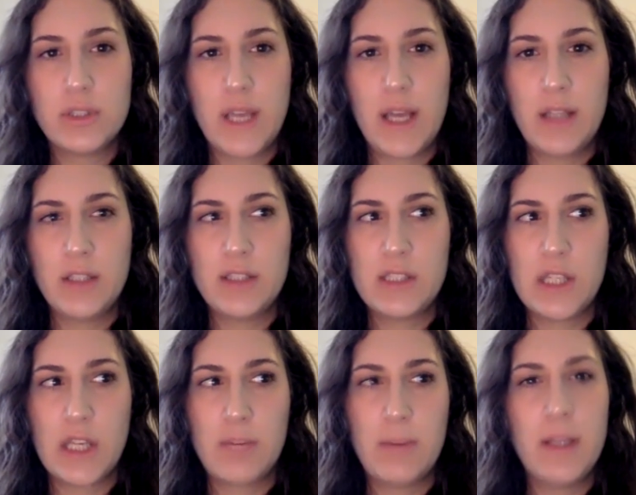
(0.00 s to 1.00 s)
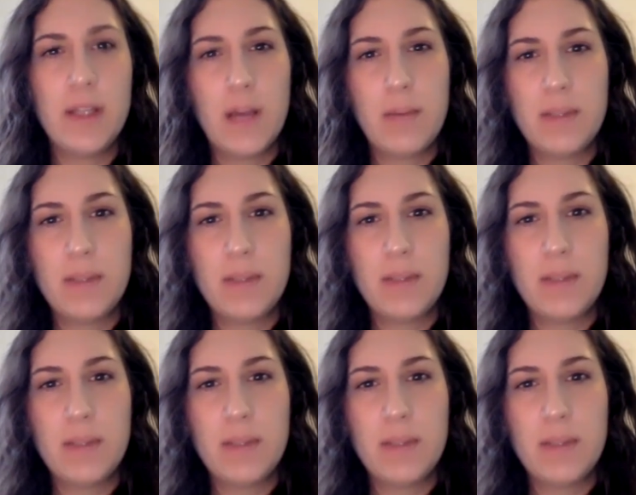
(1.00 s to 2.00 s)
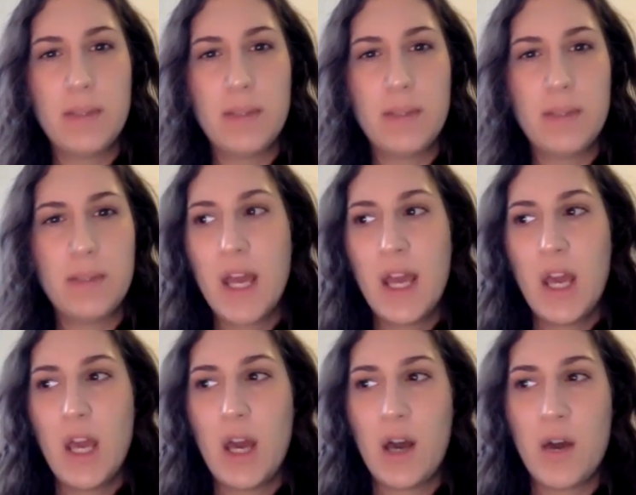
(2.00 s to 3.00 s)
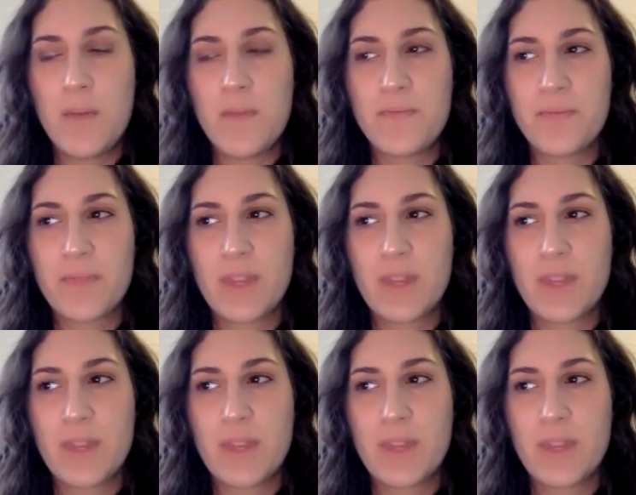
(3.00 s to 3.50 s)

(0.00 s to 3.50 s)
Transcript: and it's like a bit sensitive because um,